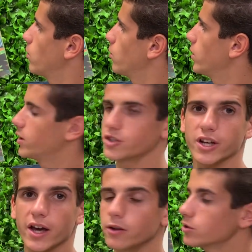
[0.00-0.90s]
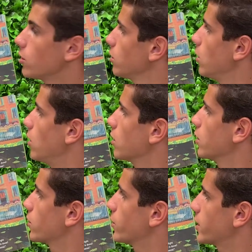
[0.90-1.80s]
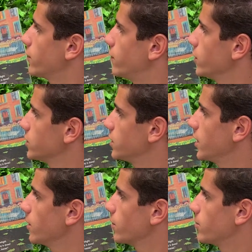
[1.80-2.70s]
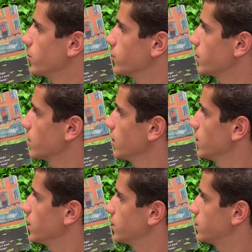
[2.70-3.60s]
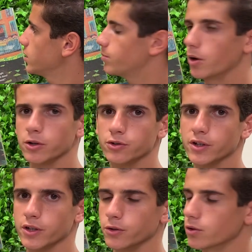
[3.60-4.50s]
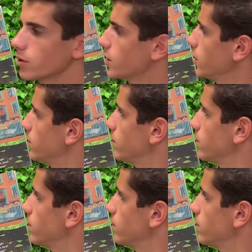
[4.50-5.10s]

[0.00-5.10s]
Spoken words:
When the shadows are long, Cricket fills the air with music. "Is this poetry to you, Cricket?"